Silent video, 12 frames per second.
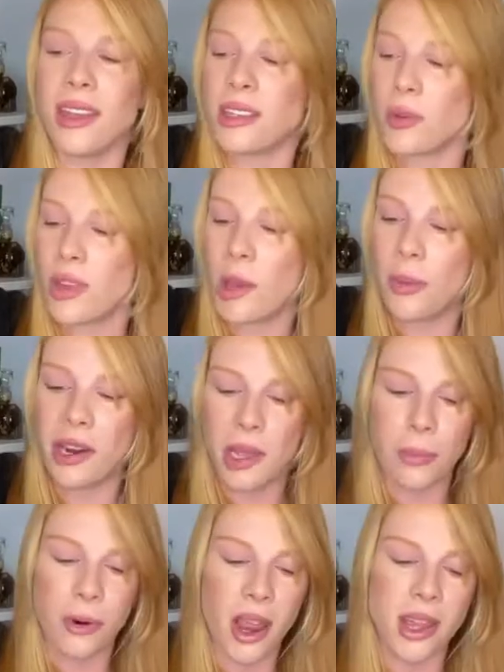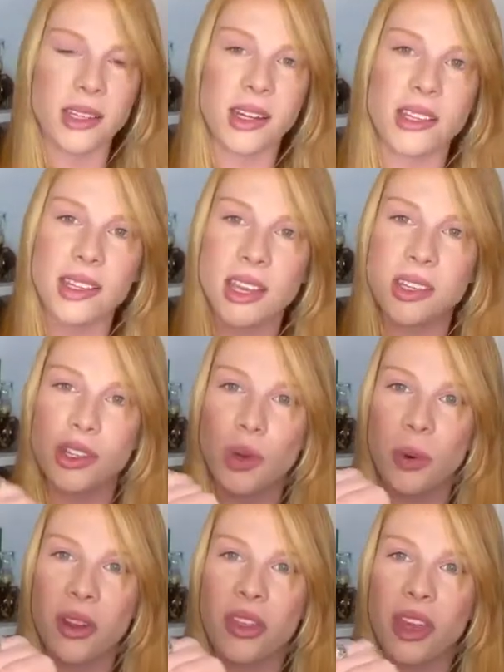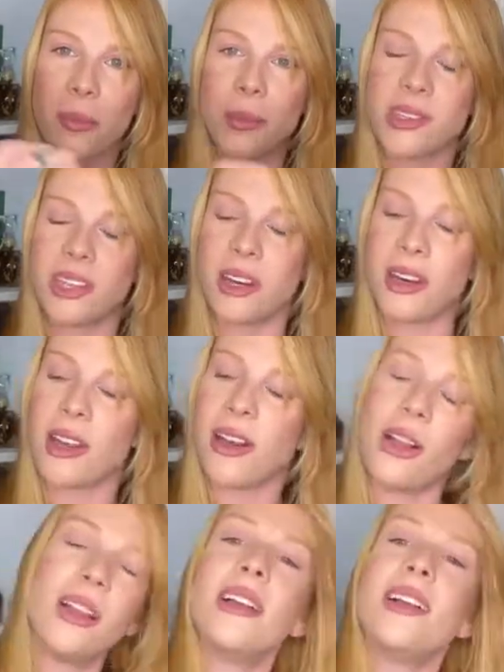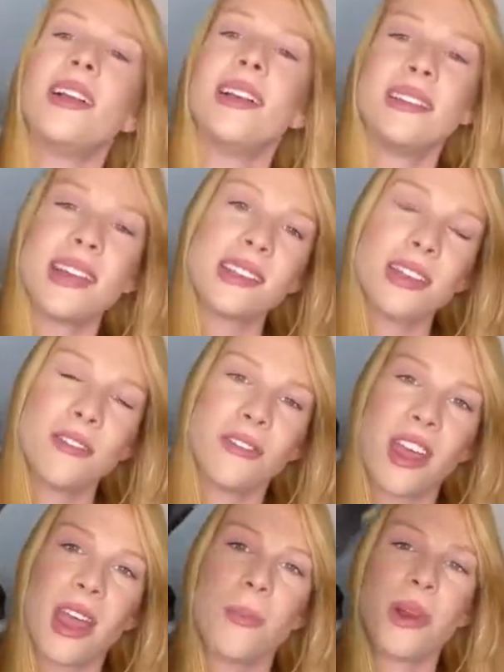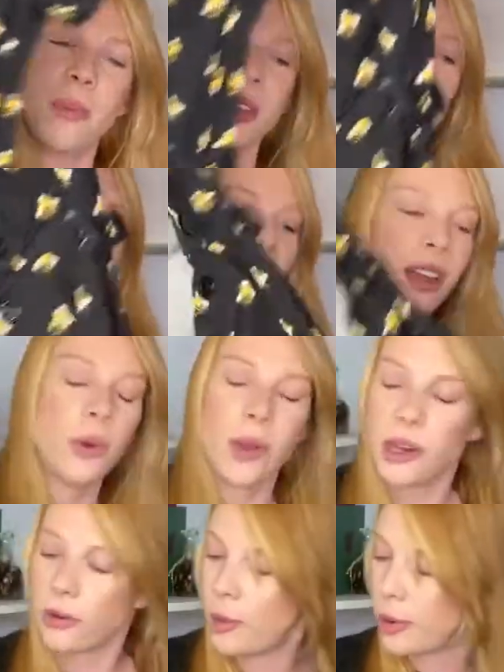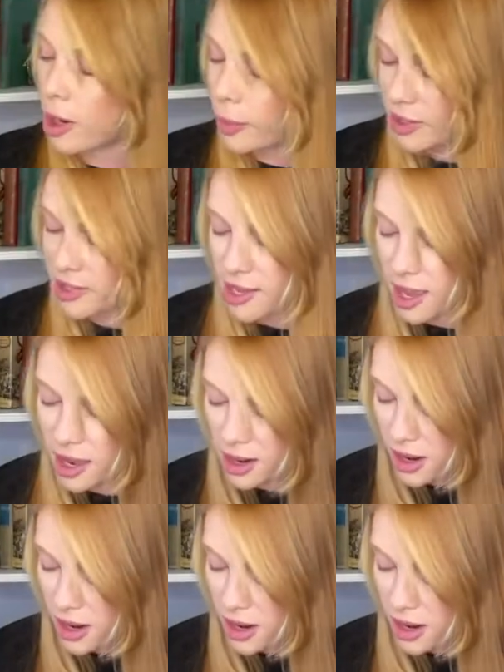It's a really pretty print, and it's like a super thick material. Doesn't fit, but I'm gonna find a way to repurpose it.